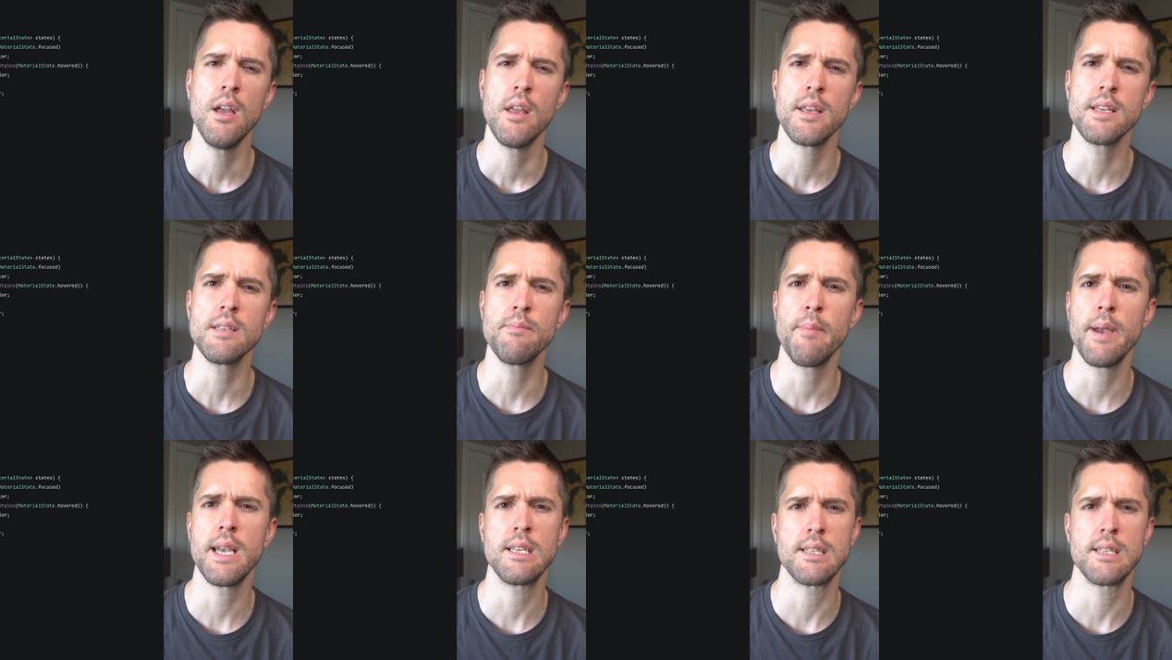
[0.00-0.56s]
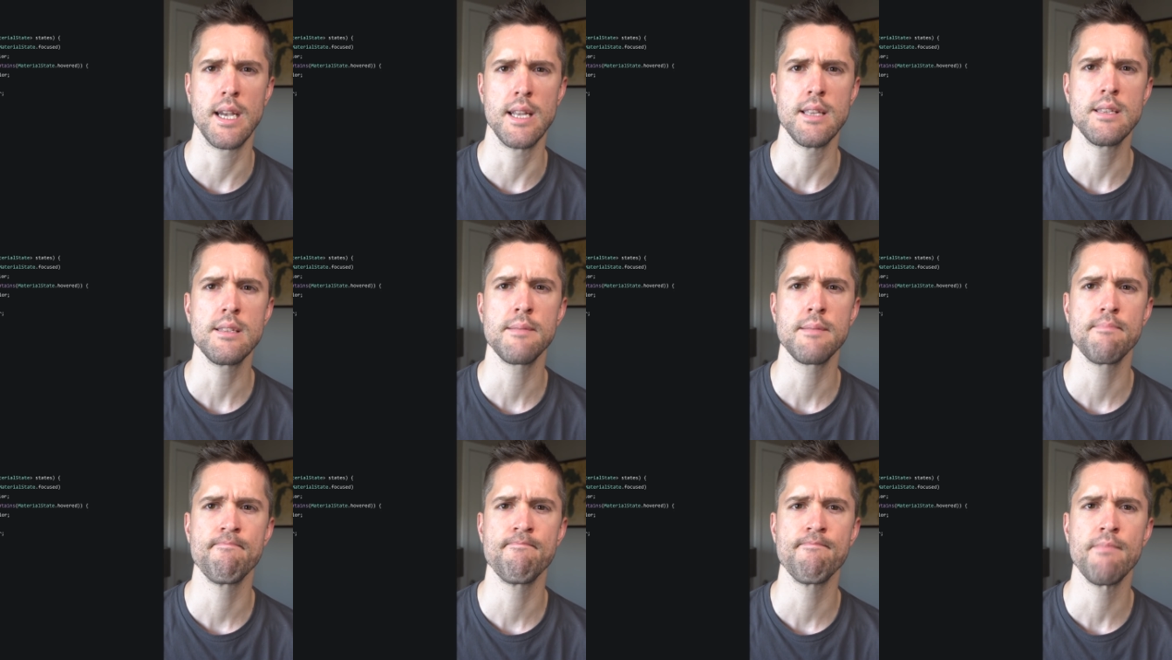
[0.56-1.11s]
This makes
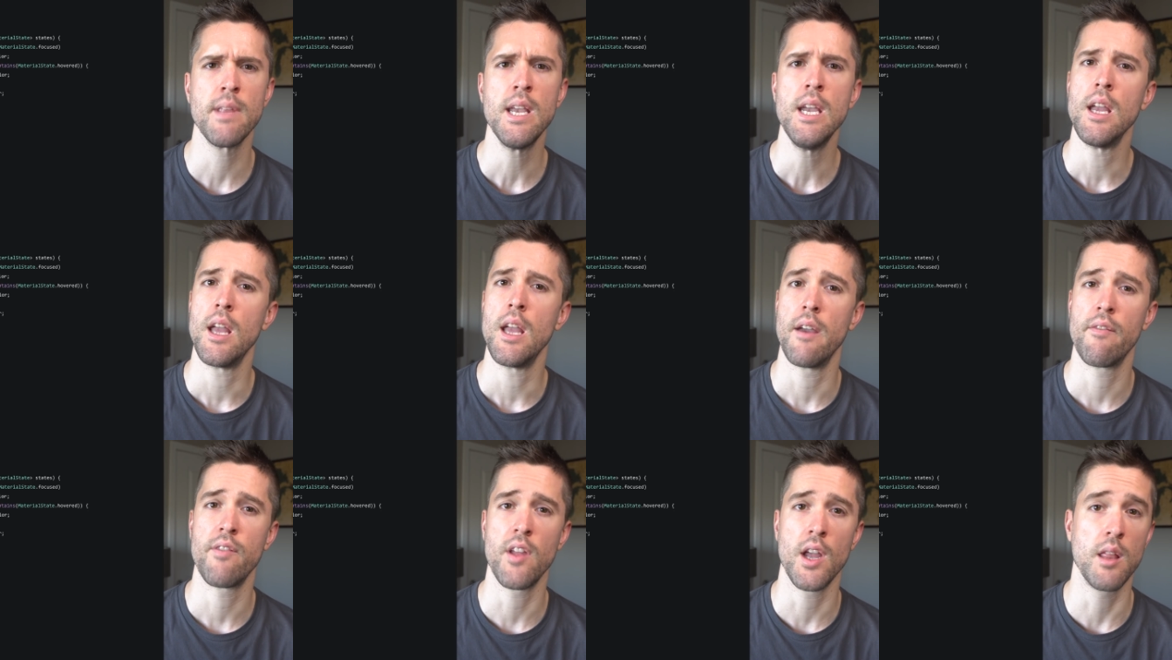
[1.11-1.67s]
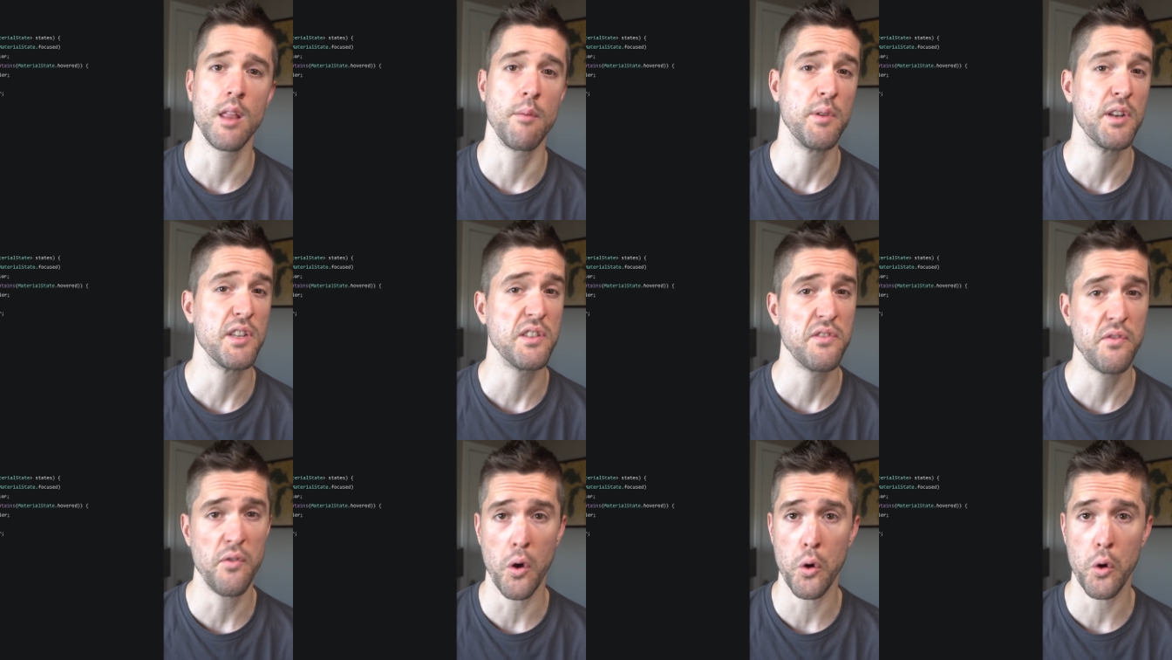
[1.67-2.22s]
sense. If the element
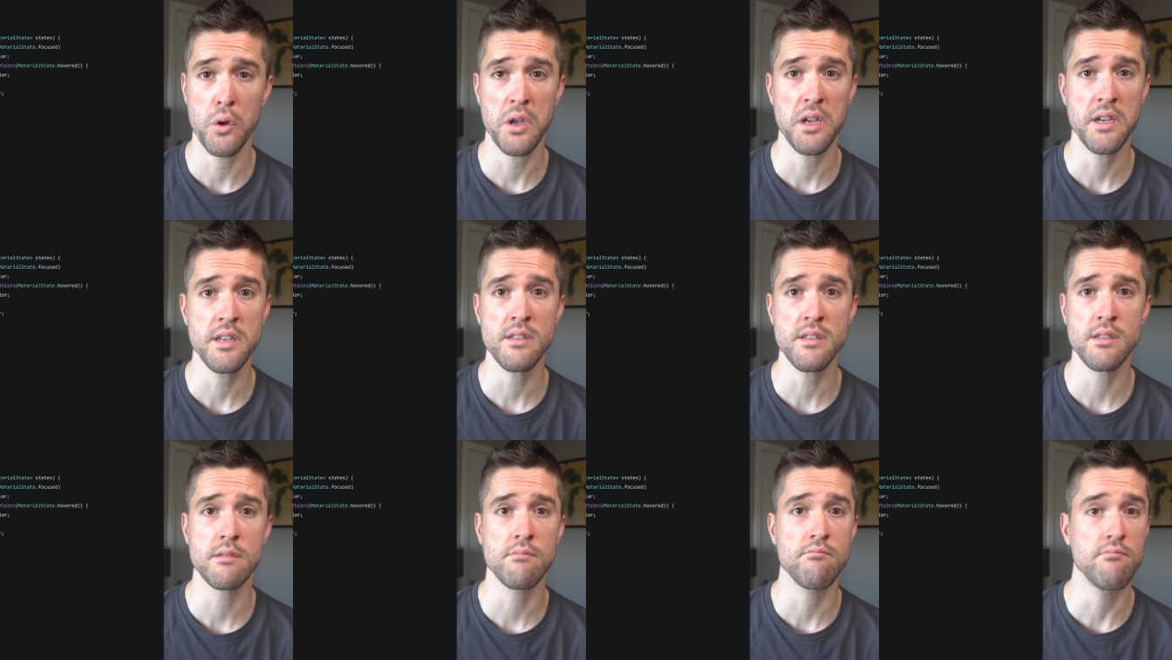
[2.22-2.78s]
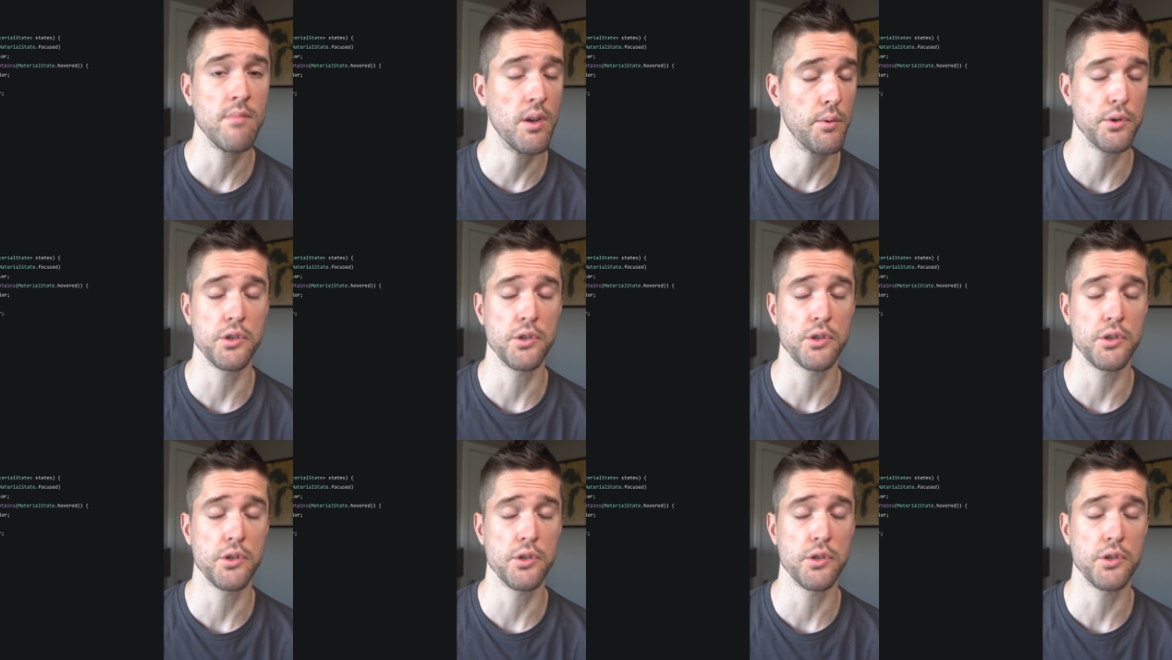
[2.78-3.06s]
is focused, it